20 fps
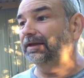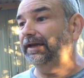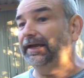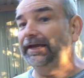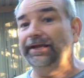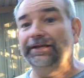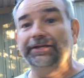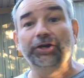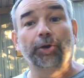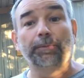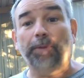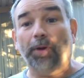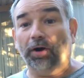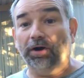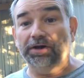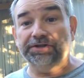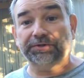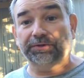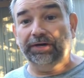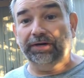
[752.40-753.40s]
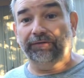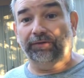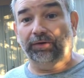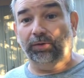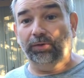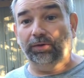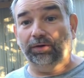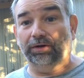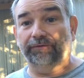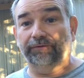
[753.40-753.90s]
no parts are ever
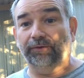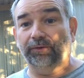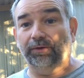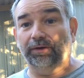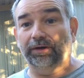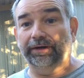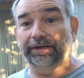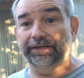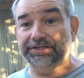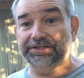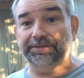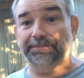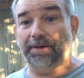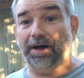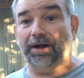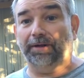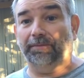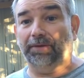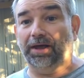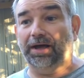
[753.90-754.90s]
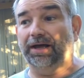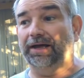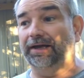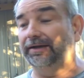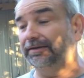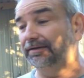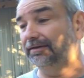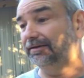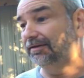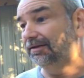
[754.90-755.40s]
ordered for it, is the bottom
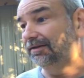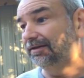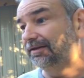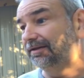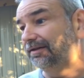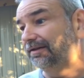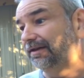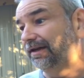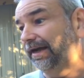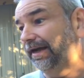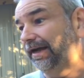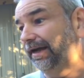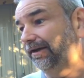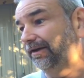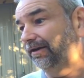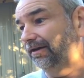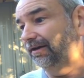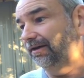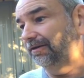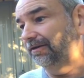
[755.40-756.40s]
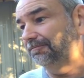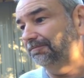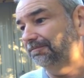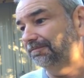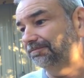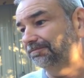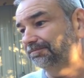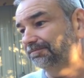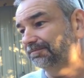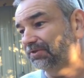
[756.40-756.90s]
line. And
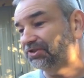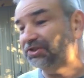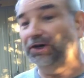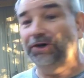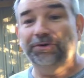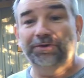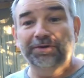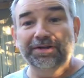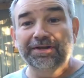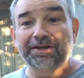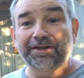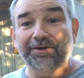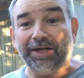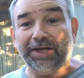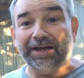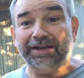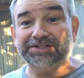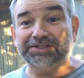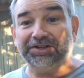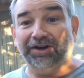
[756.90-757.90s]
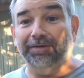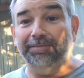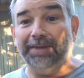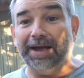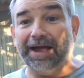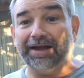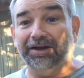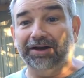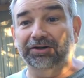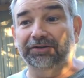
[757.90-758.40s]
so kind of starting
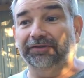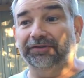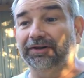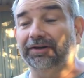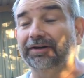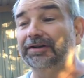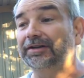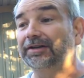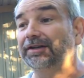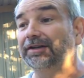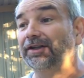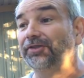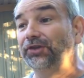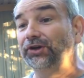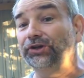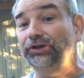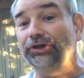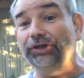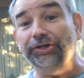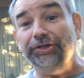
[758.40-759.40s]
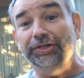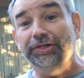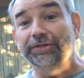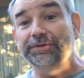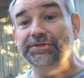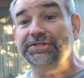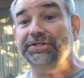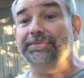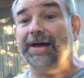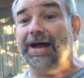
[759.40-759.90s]
back over. The good
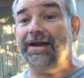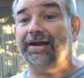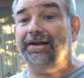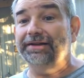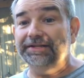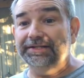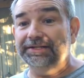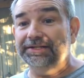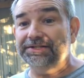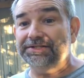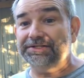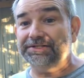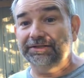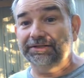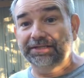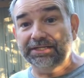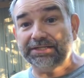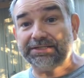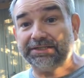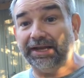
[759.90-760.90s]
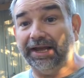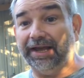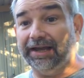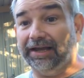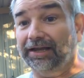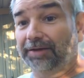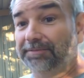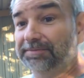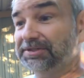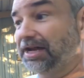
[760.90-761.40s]
news about it is this tech
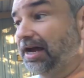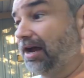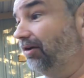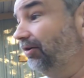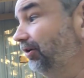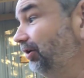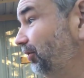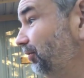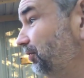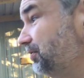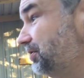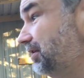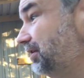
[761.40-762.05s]
comes out and goes,